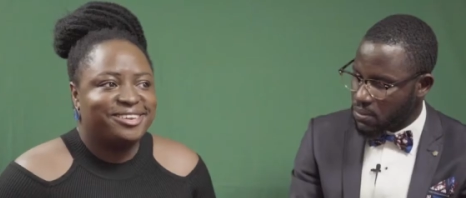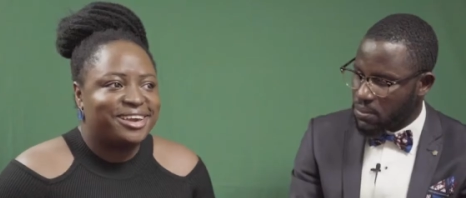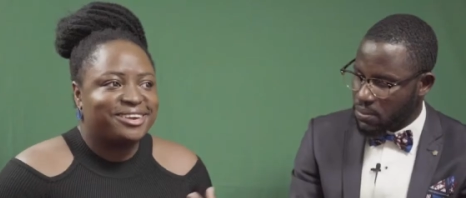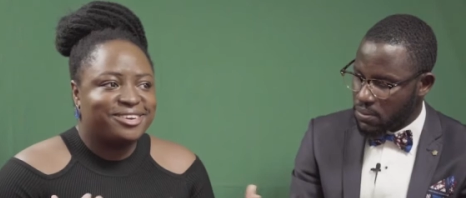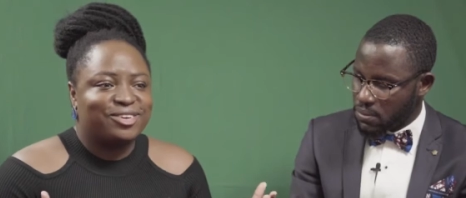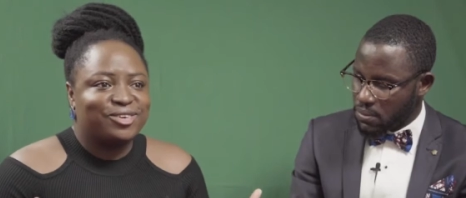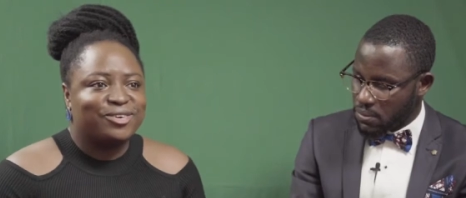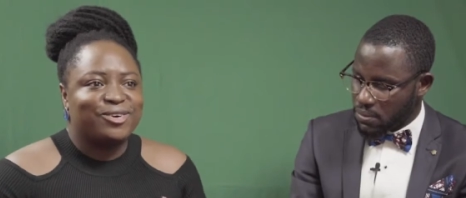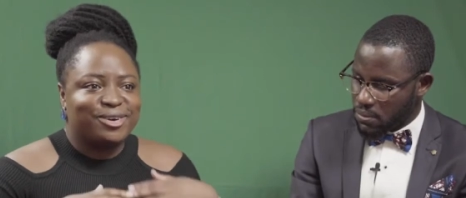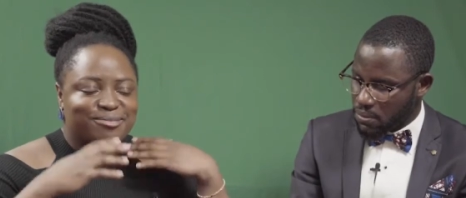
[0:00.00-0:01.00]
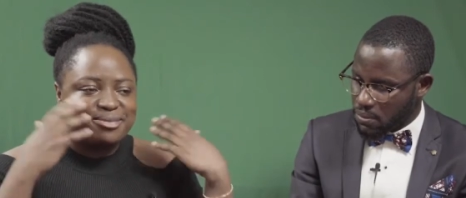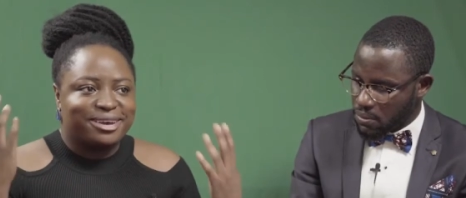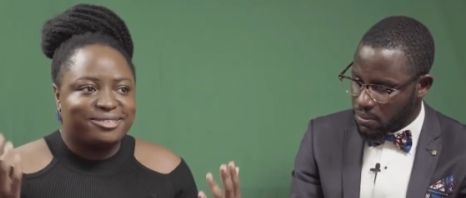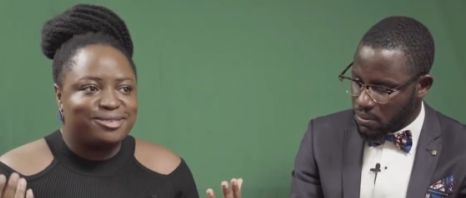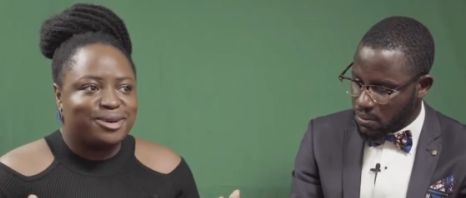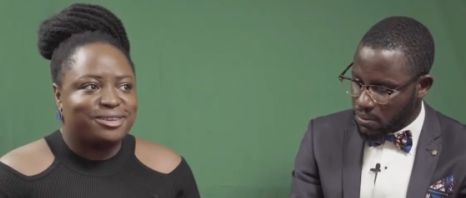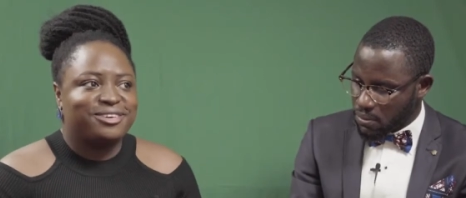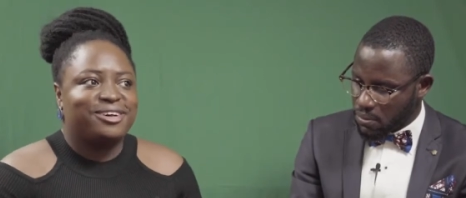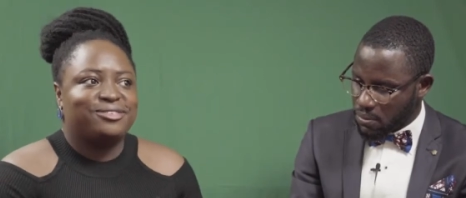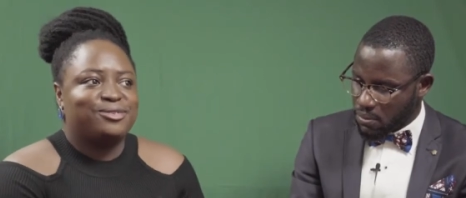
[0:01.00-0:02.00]
Speaker 1: like you know, going back to my
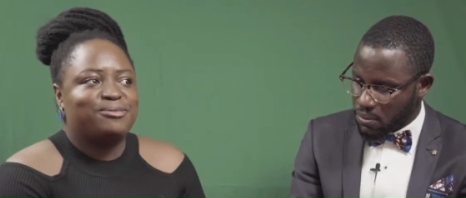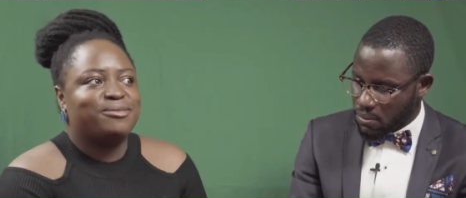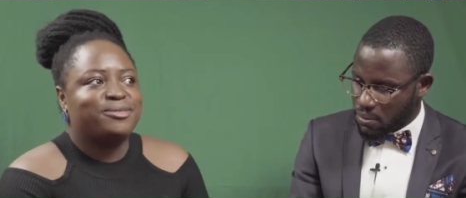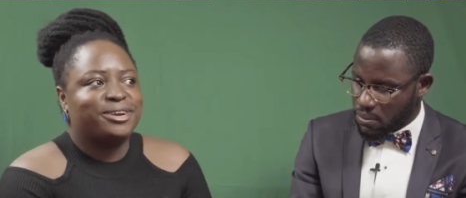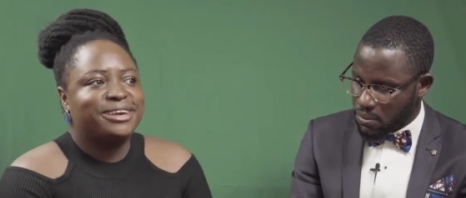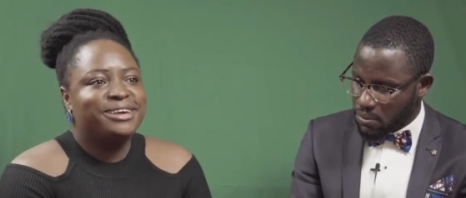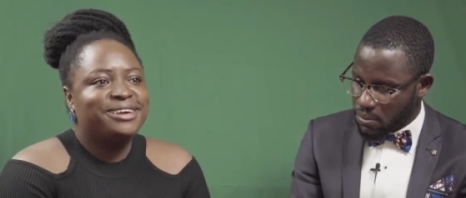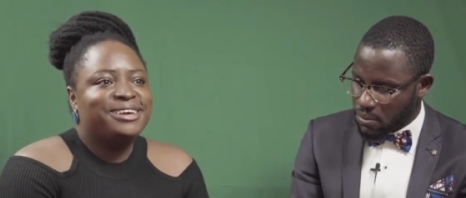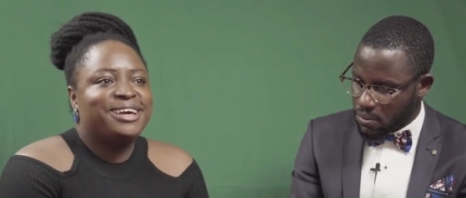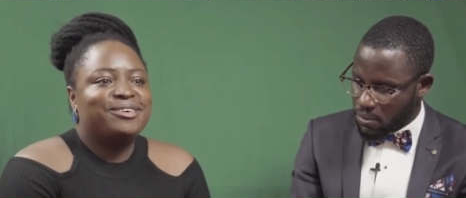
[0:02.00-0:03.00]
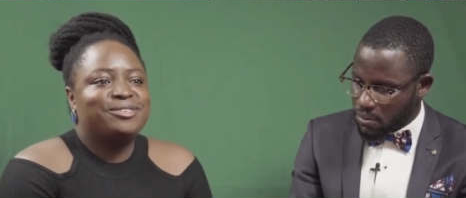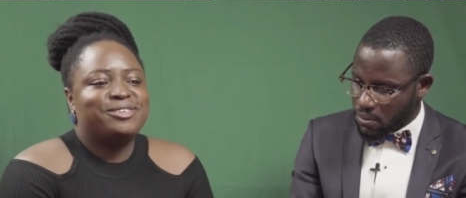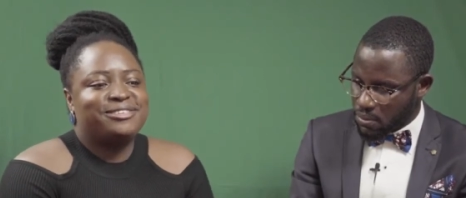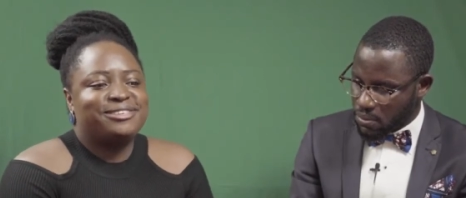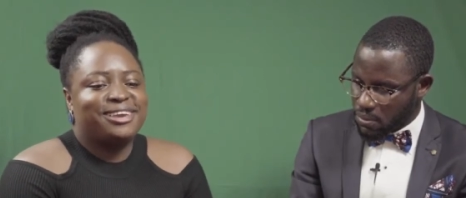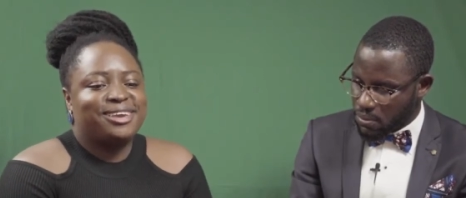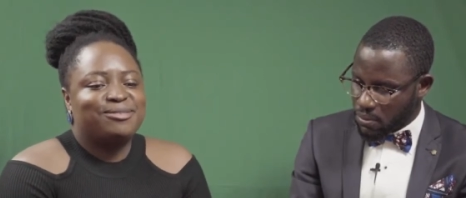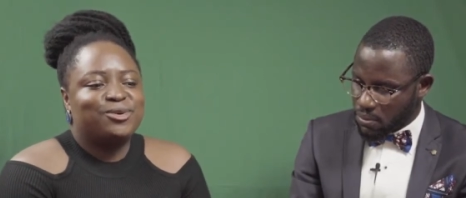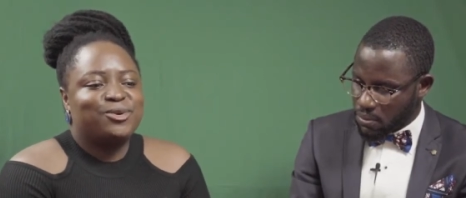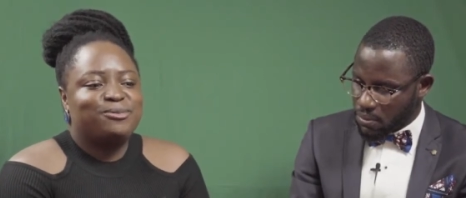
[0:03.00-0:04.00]
childhood memory, I want to see
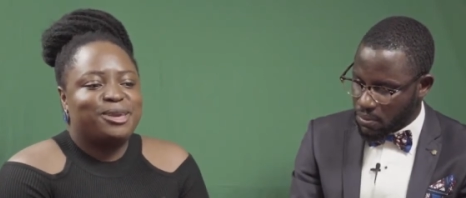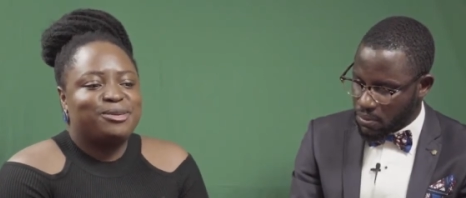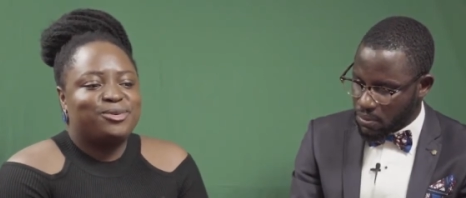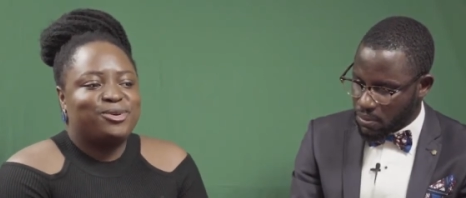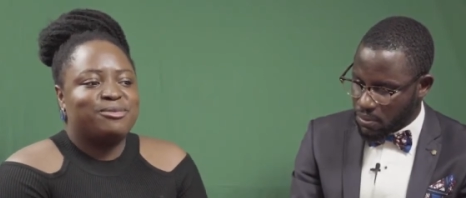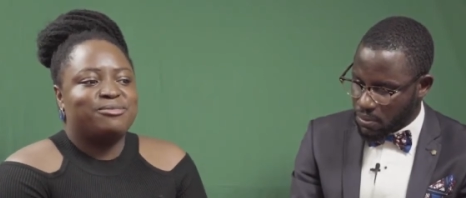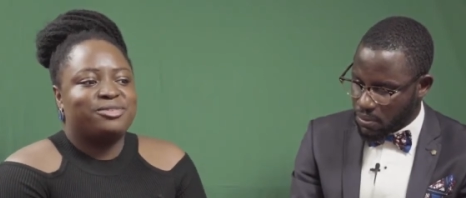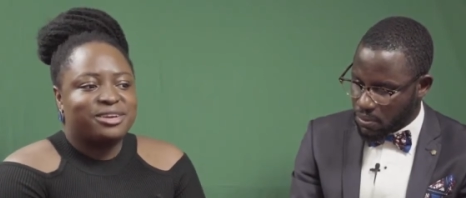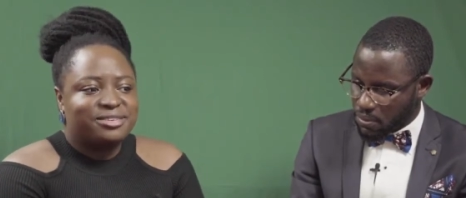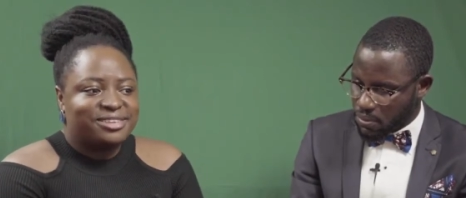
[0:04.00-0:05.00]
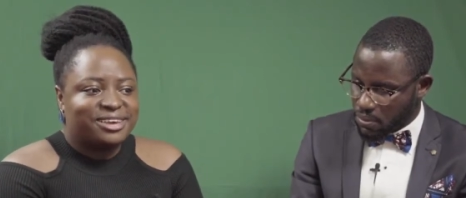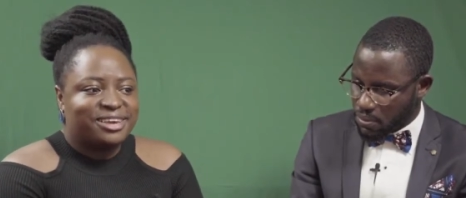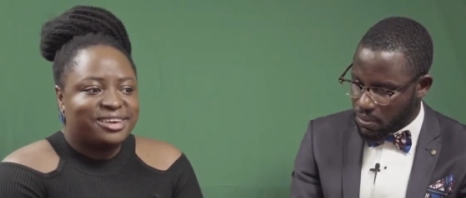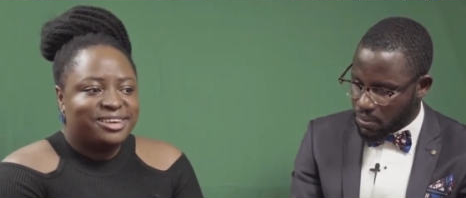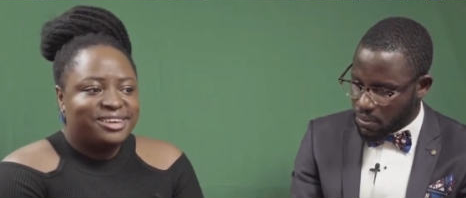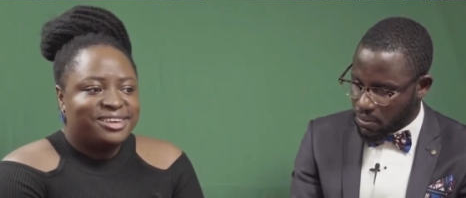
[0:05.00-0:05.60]
more people embracing